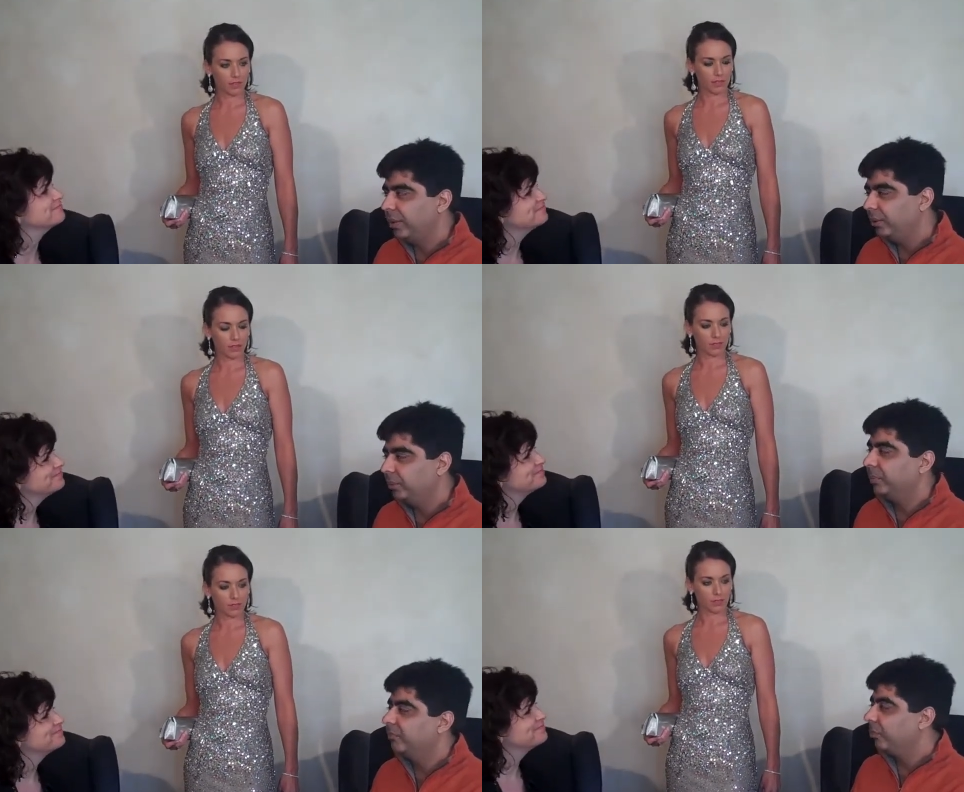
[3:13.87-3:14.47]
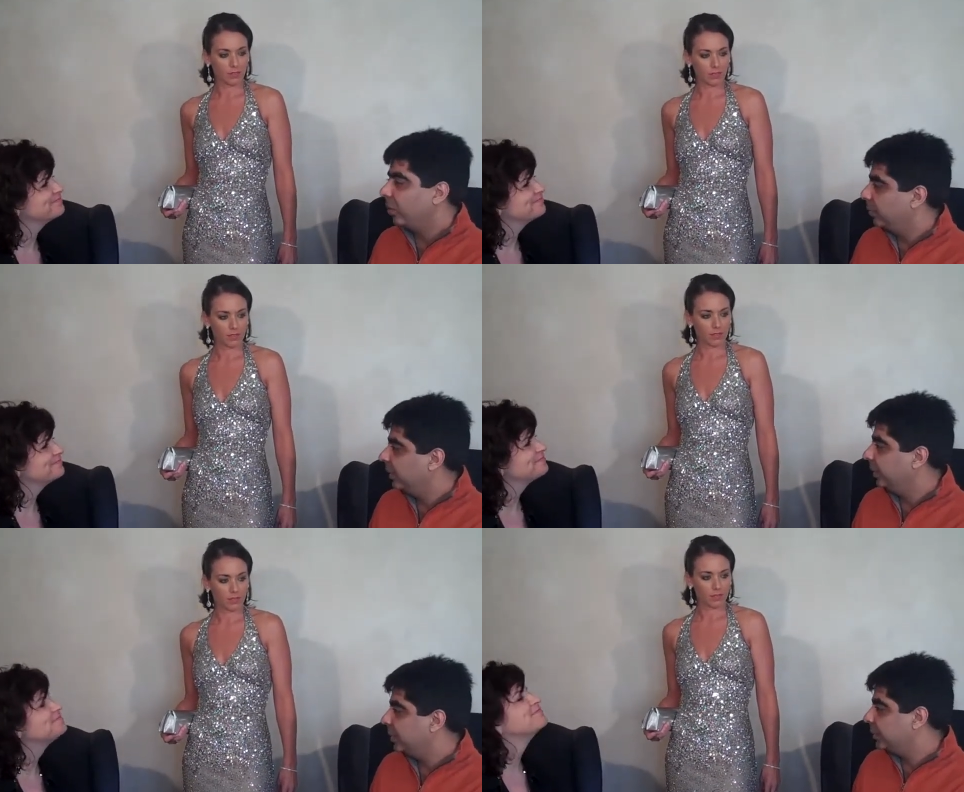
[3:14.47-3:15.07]
Speaker 1: trying to be
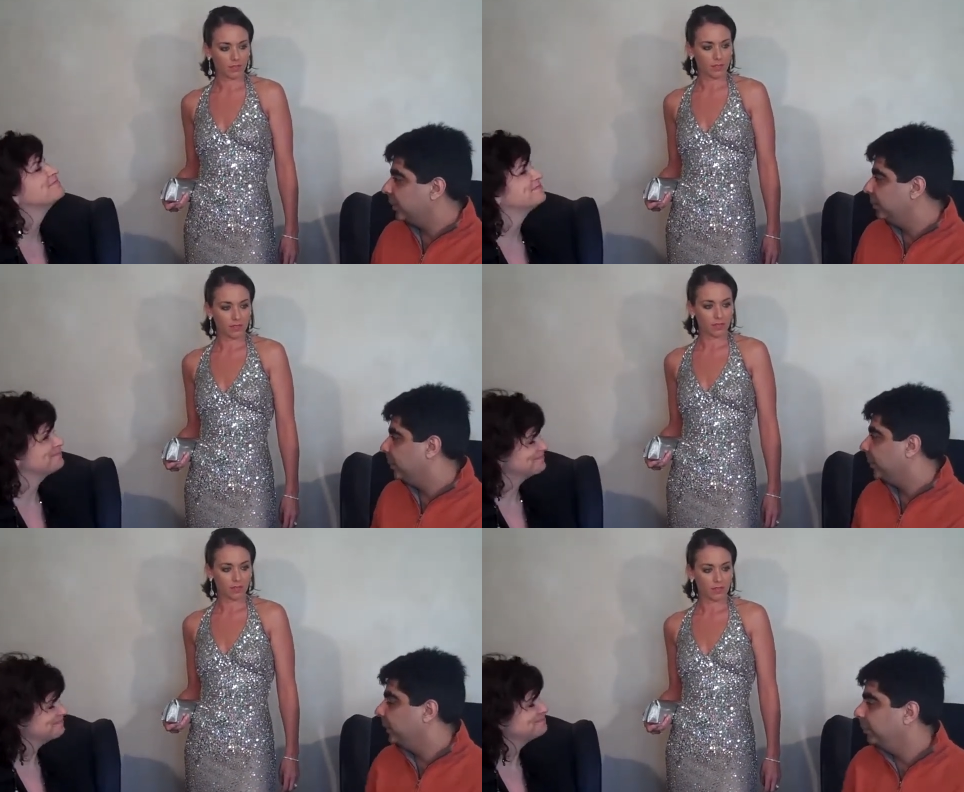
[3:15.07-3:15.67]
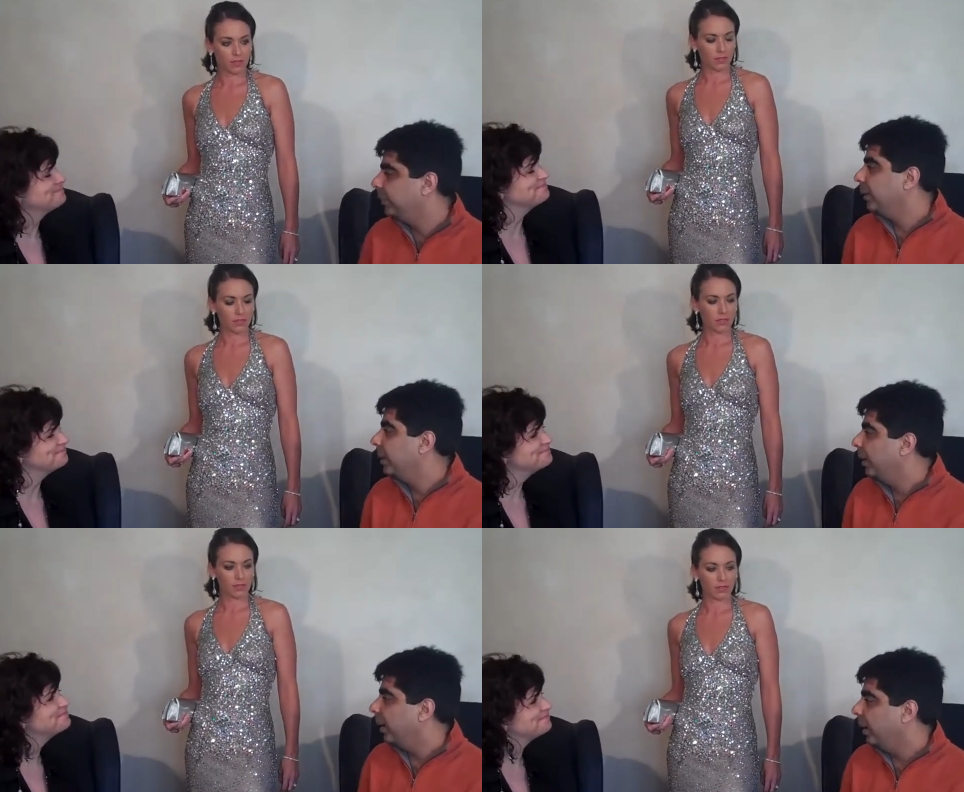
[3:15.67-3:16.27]
formal at the same time, mm -hmm
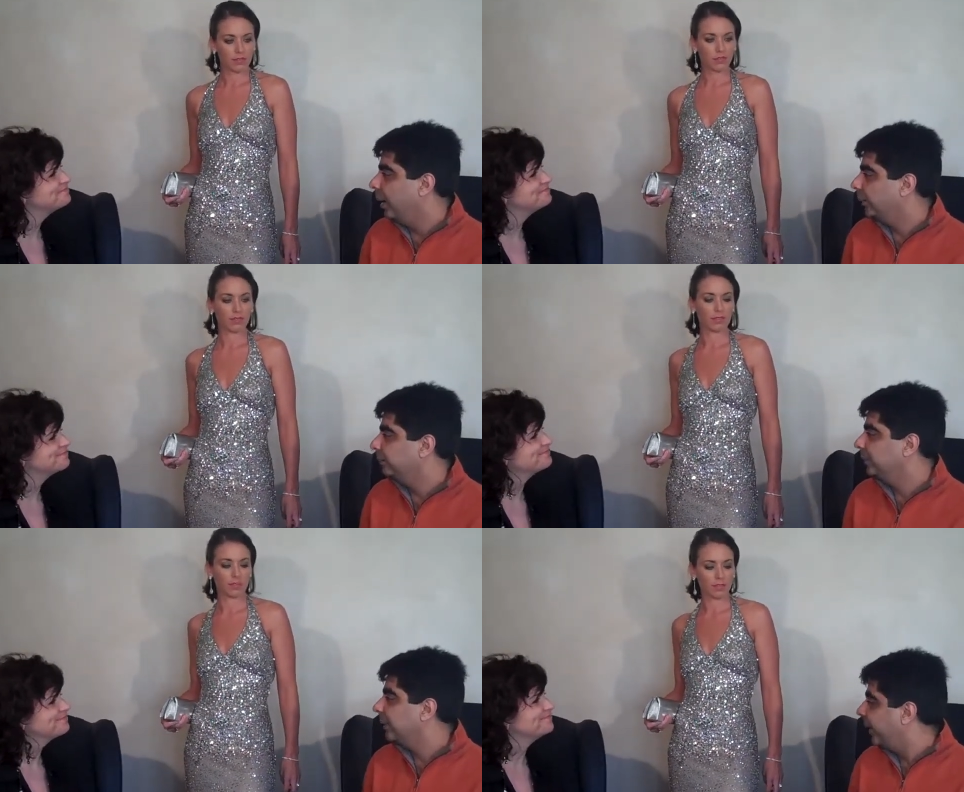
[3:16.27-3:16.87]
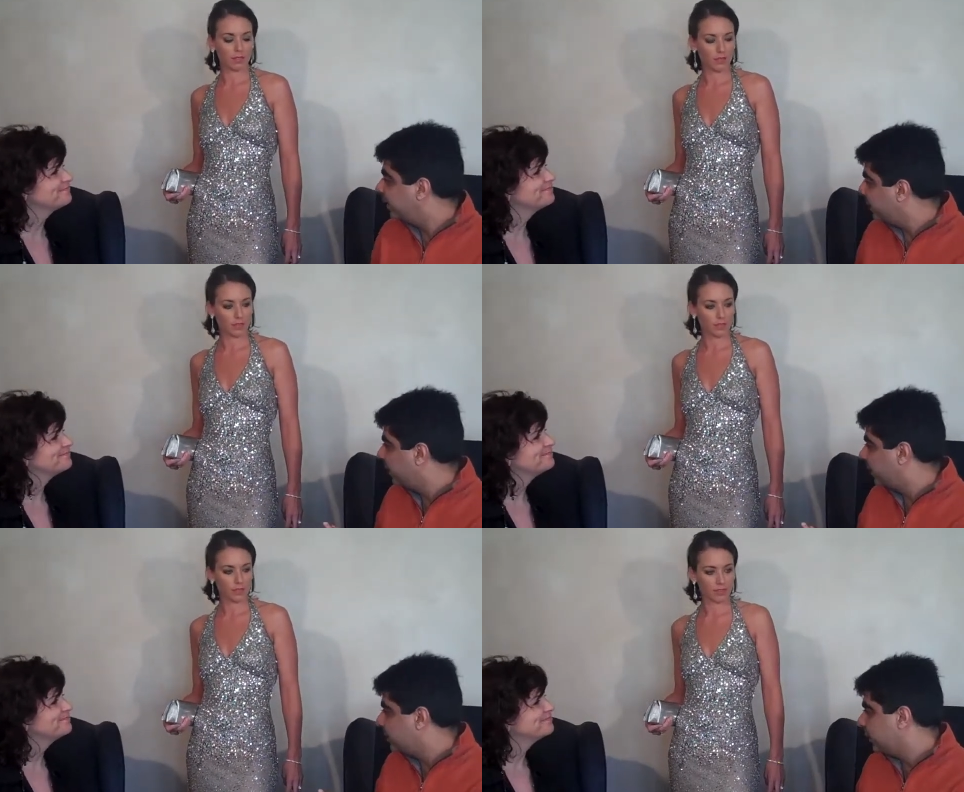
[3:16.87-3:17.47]
classy
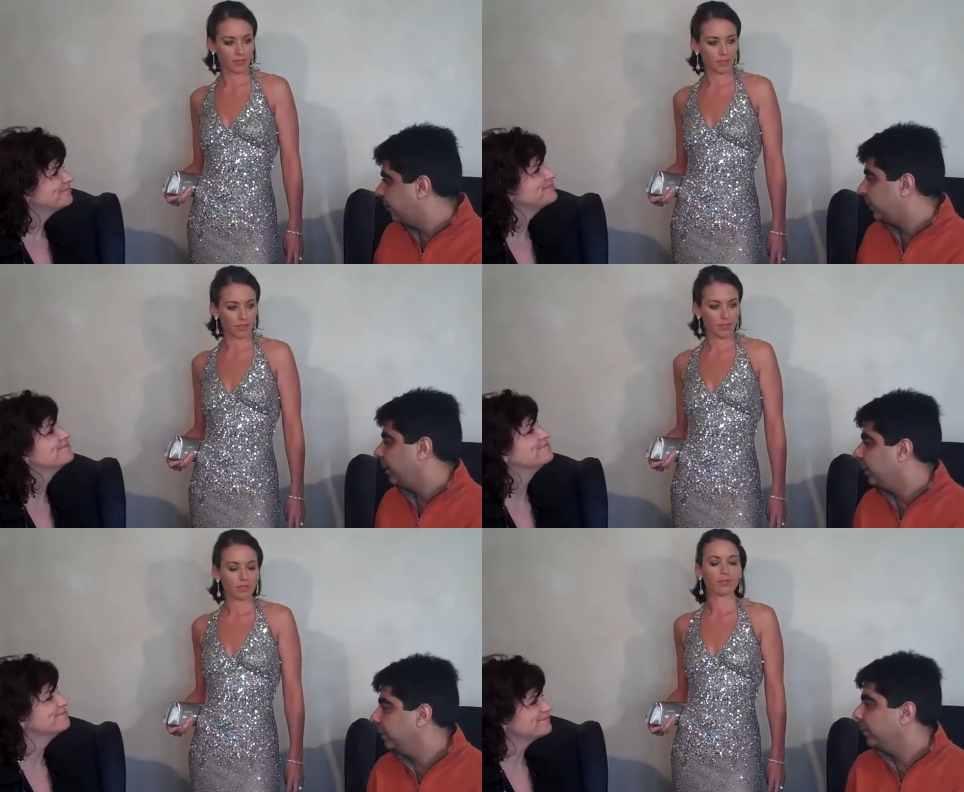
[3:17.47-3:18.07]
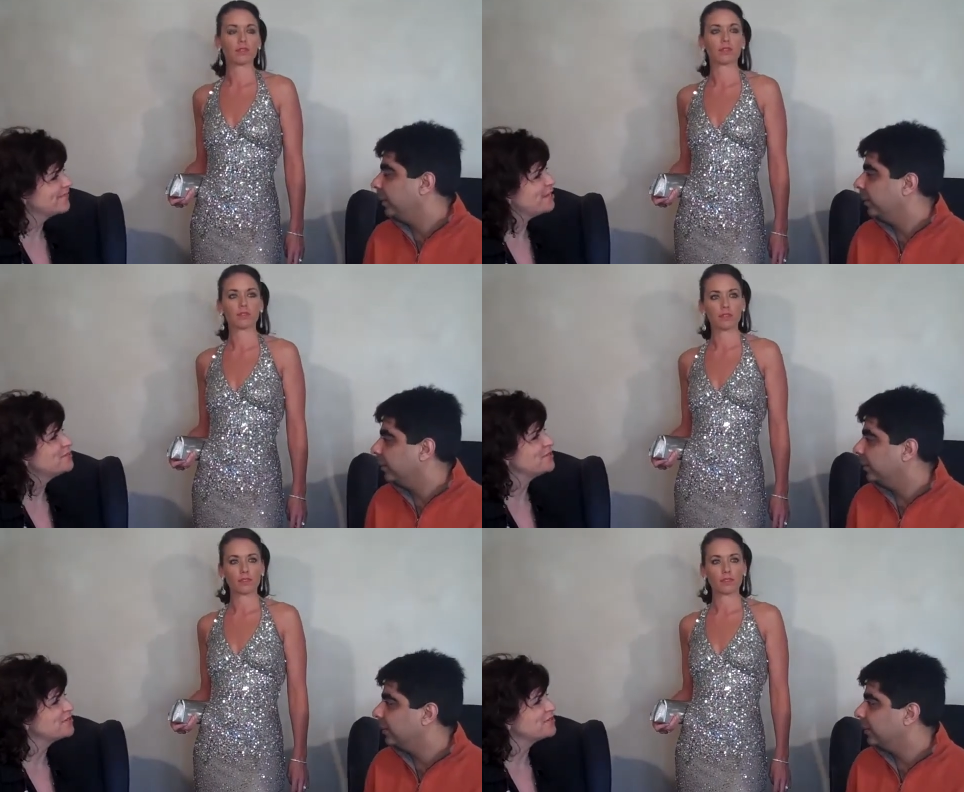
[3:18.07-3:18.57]
at the same mm-hmm. time Mhm, and